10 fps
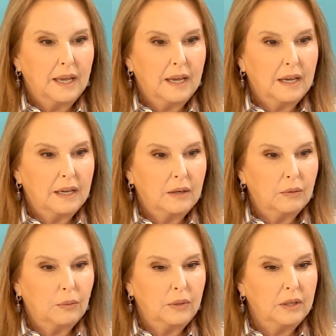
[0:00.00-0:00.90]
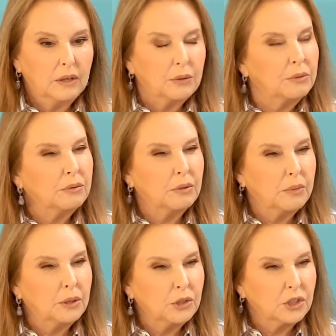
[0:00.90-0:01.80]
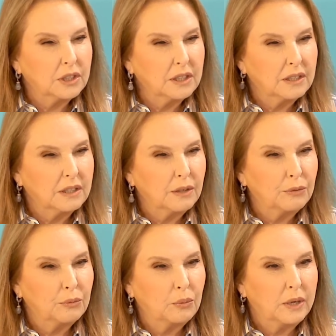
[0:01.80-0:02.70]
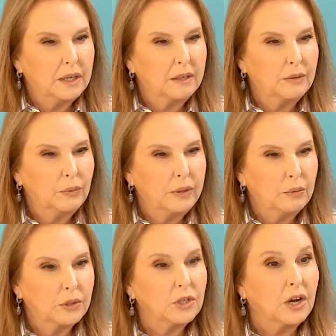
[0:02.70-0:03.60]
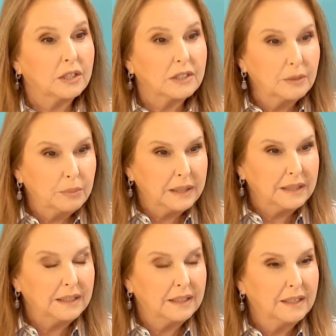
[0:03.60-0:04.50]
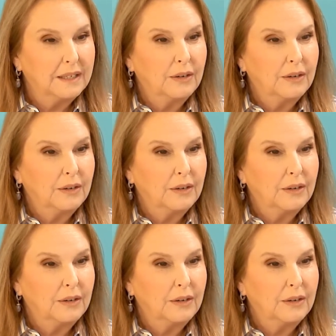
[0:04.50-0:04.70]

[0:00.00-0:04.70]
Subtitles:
and we go through the motion of what we were taught to be